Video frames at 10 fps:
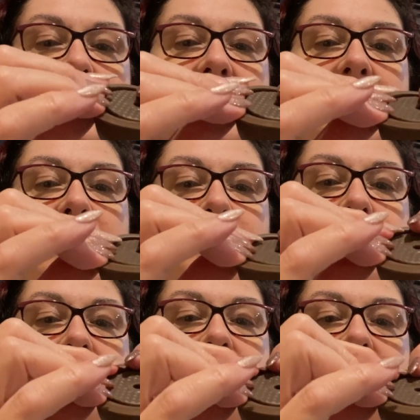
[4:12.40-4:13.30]
hang on,
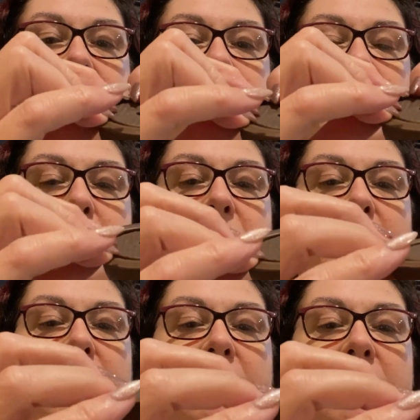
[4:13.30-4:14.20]
there we
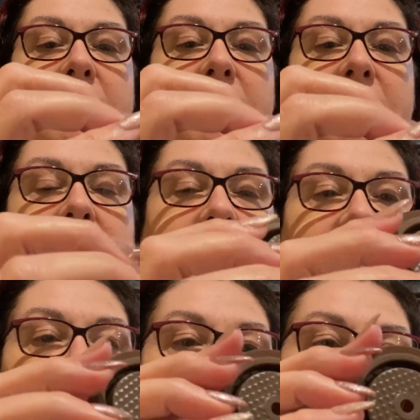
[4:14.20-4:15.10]
go.
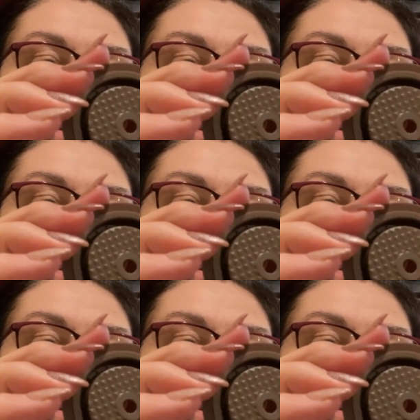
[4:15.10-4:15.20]
Sort